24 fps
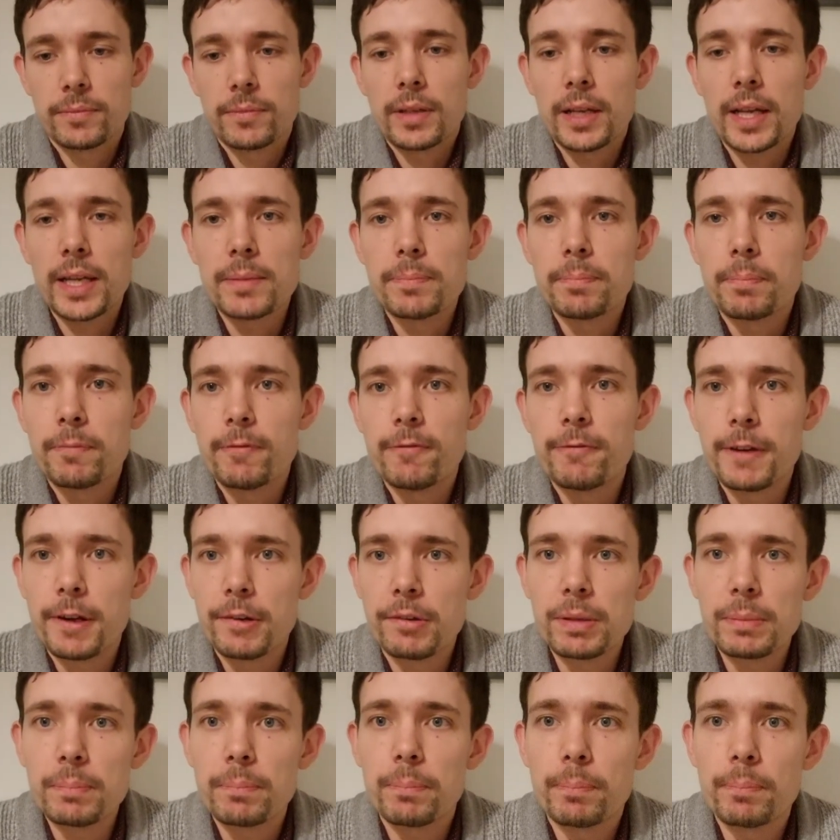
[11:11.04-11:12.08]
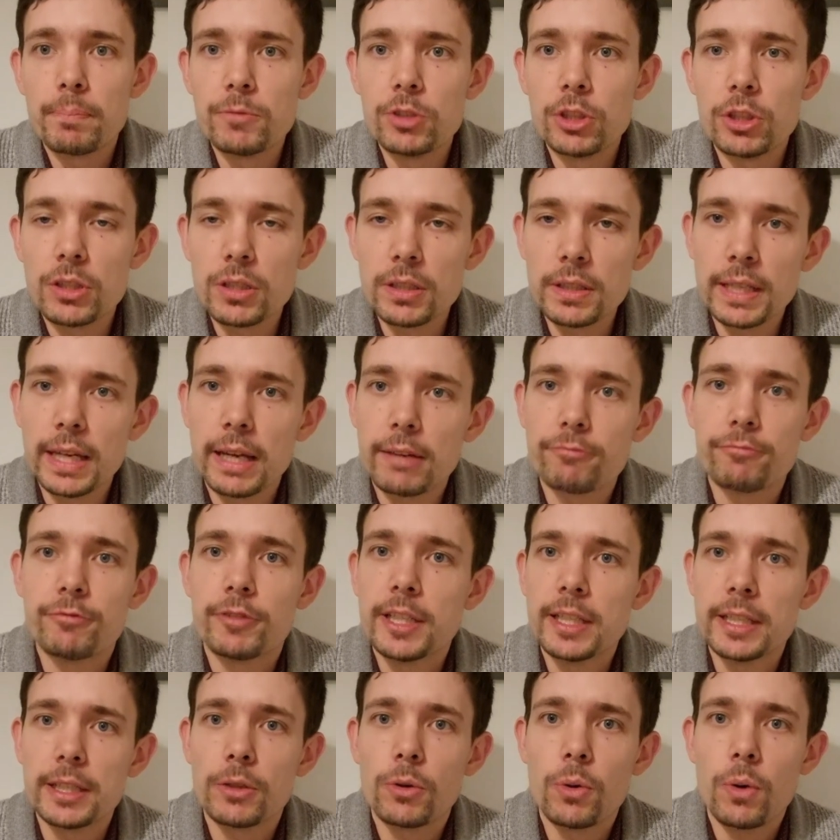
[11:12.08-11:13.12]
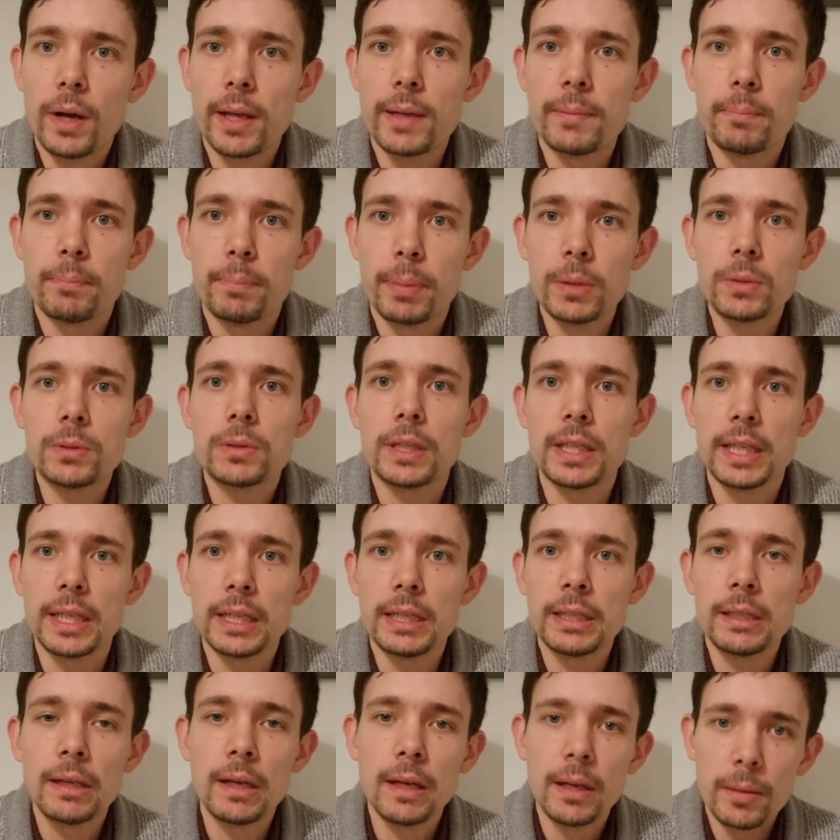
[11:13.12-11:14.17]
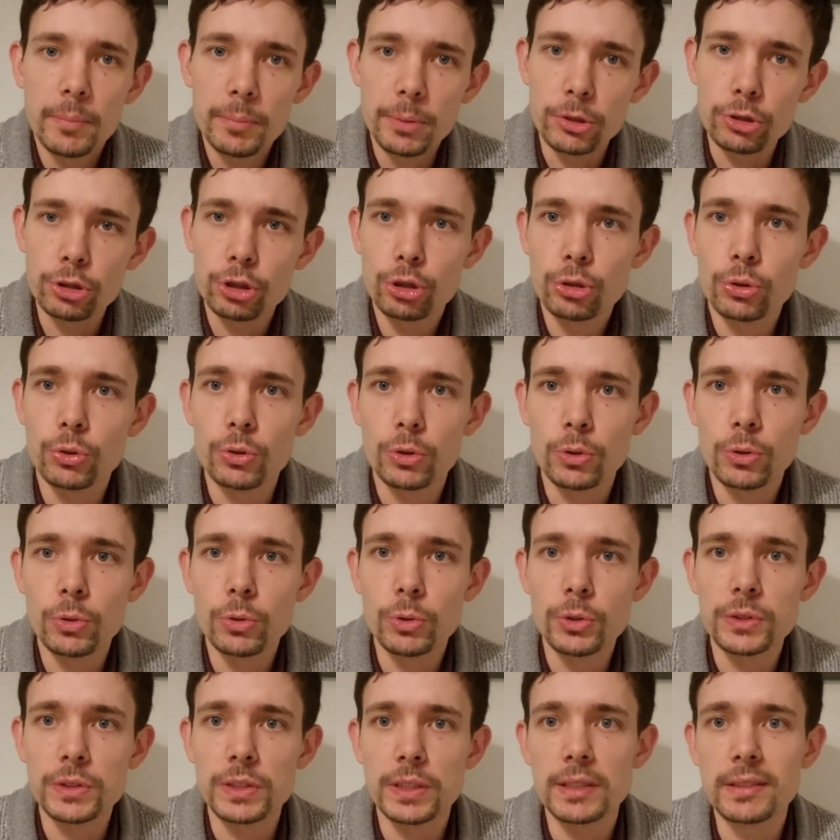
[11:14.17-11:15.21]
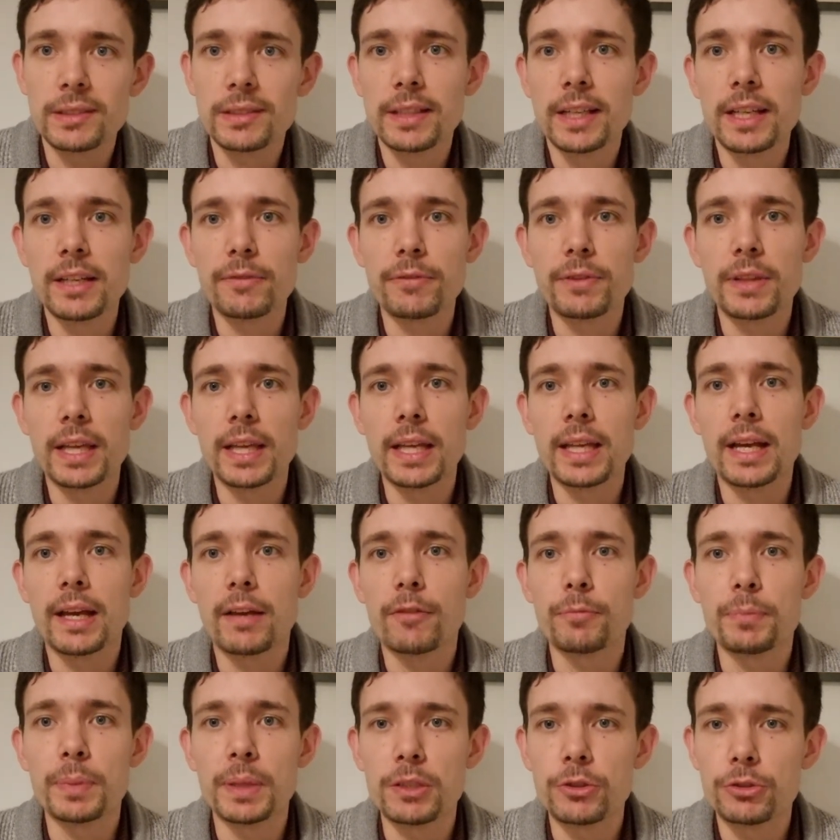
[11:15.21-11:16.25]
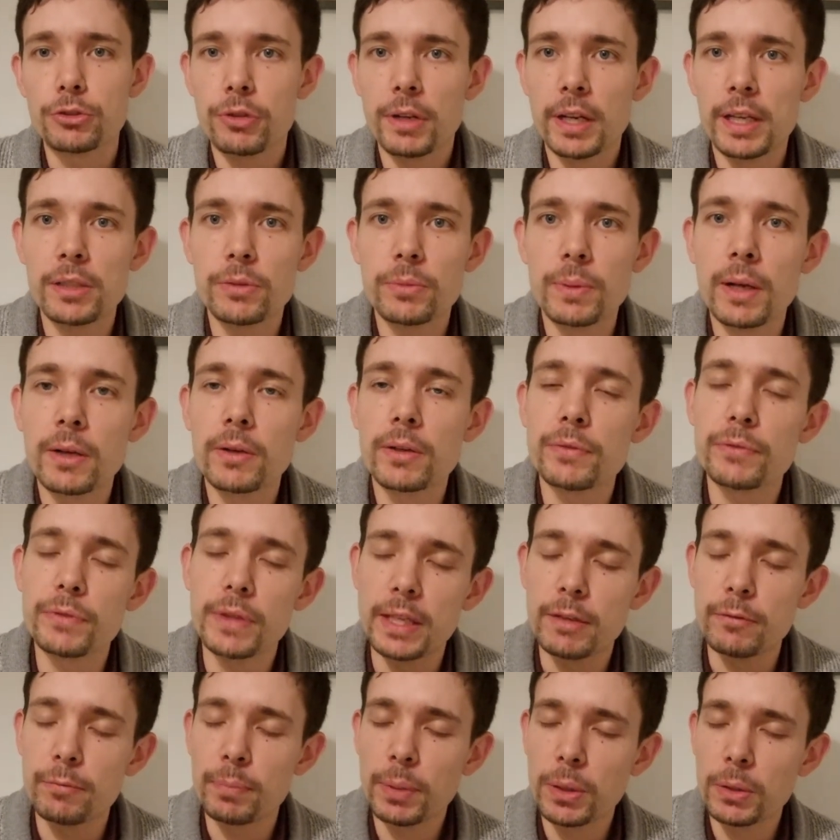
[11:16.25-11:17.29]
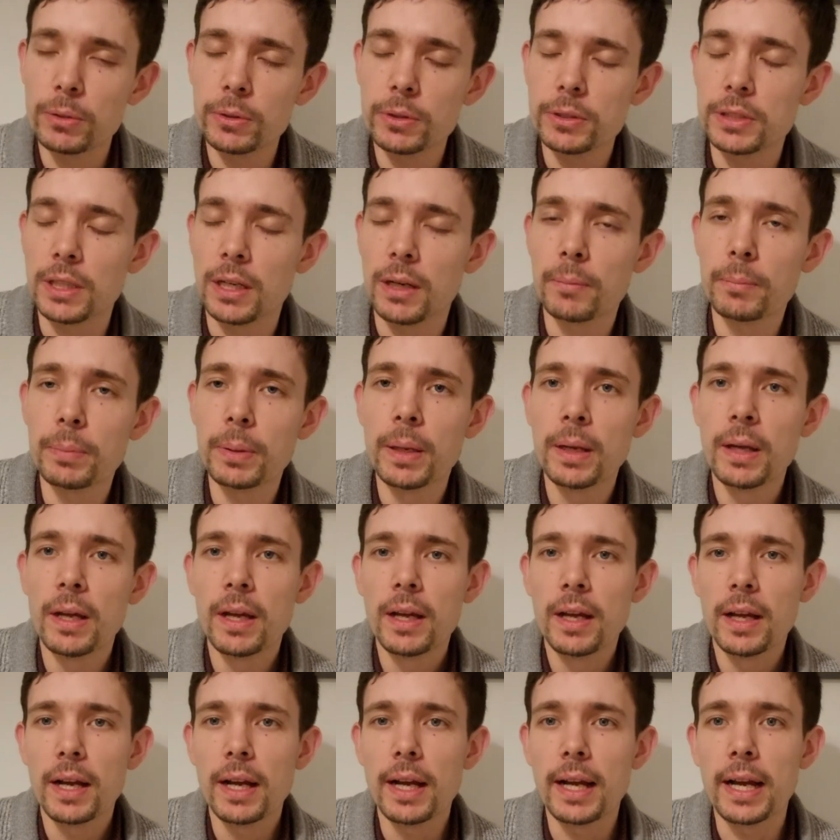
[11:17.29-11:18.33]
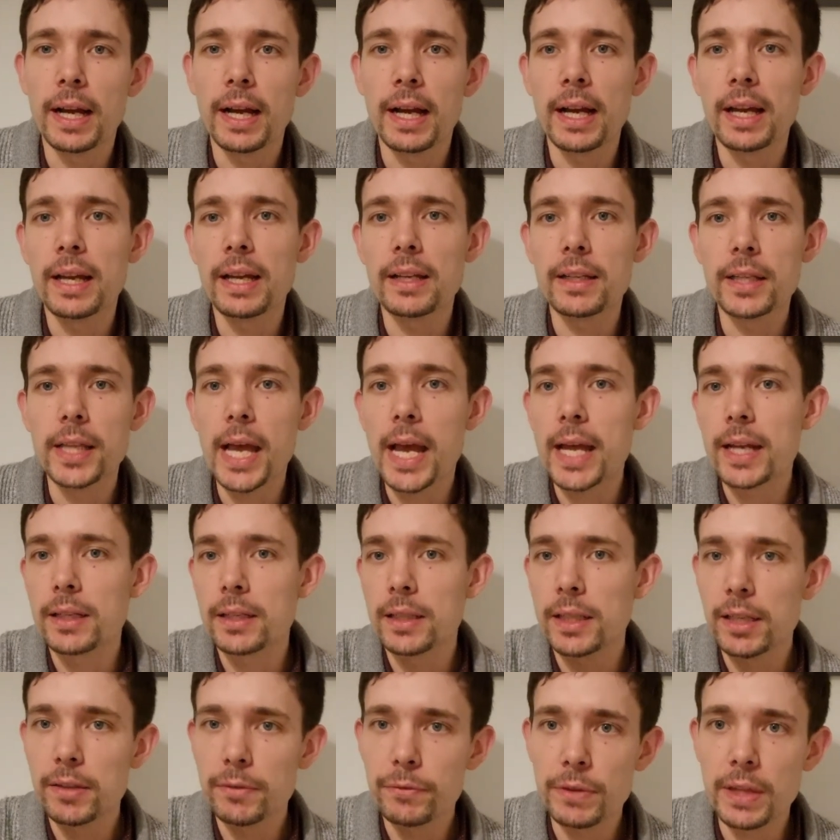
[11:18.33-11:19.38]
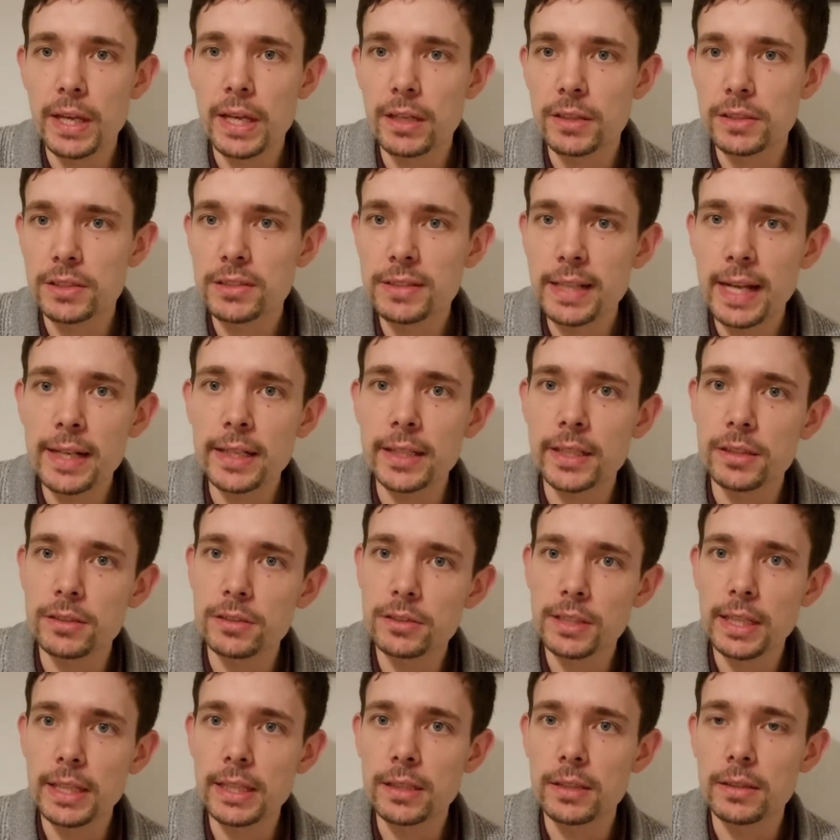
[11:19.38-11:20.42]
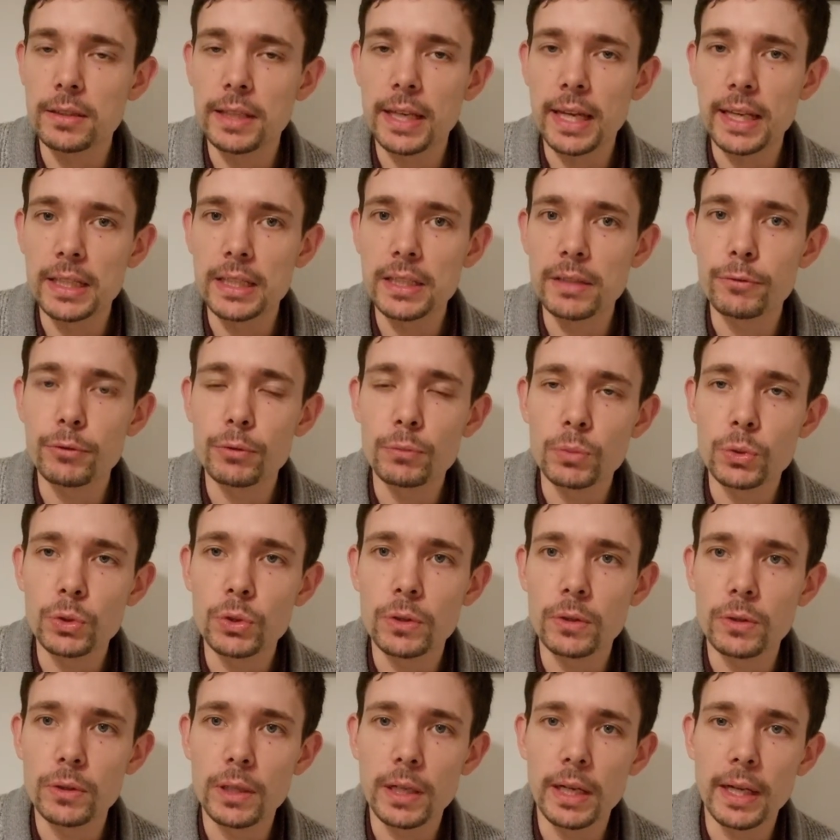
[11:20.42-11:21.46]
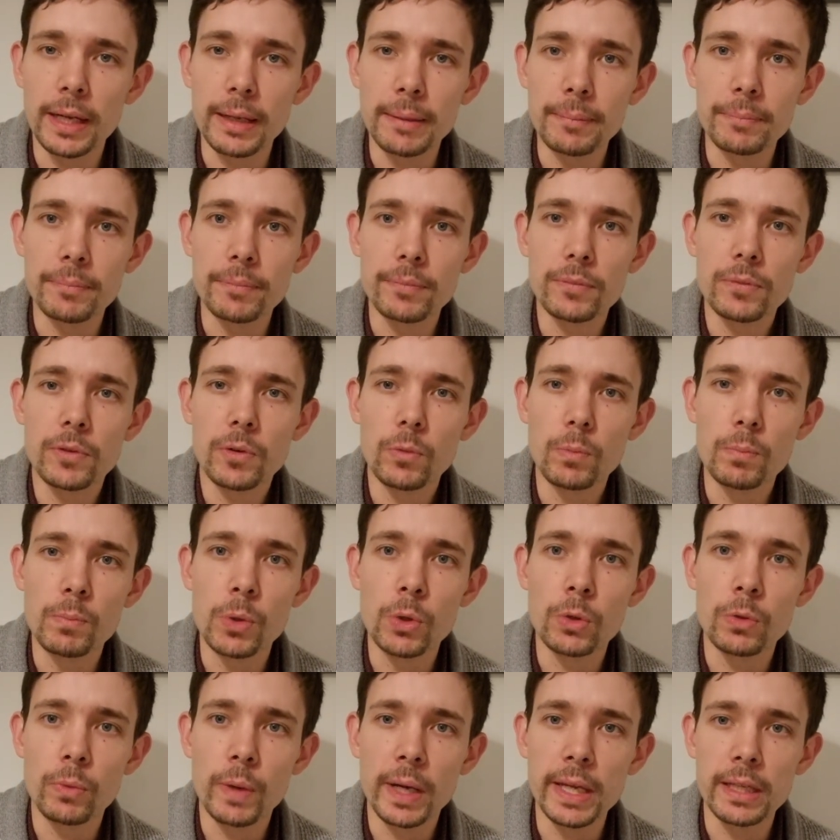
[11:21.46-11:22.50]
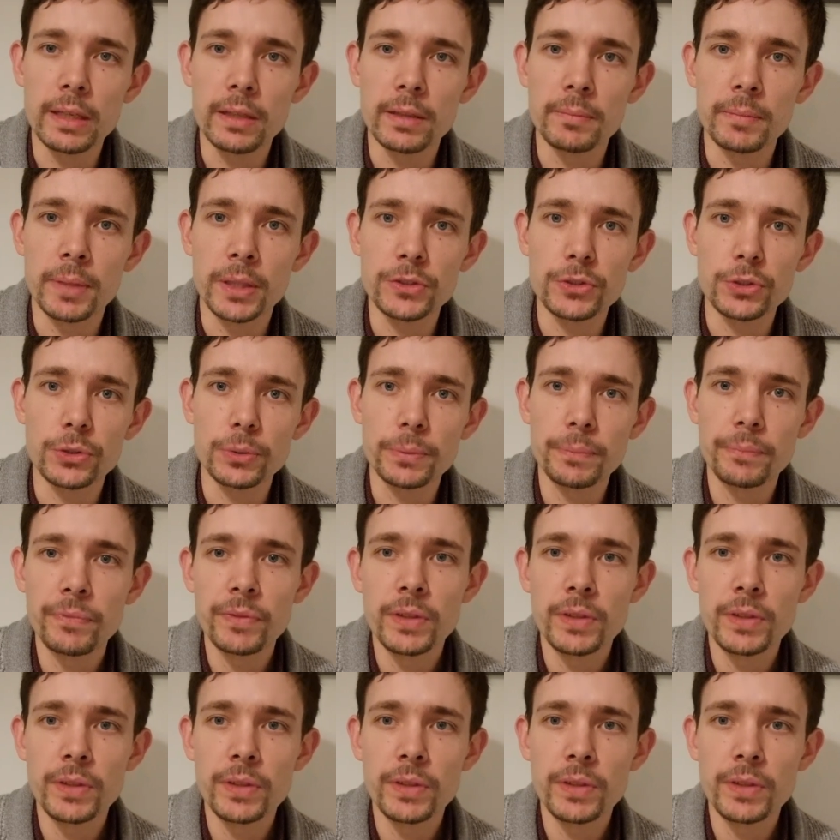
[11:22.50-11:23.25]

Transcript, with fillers: a very you can get really quite bulky but short horses, if they have been trained well, if they've bulked up, uh, and if they are stallions, they can gain even more um, more weight and muscle.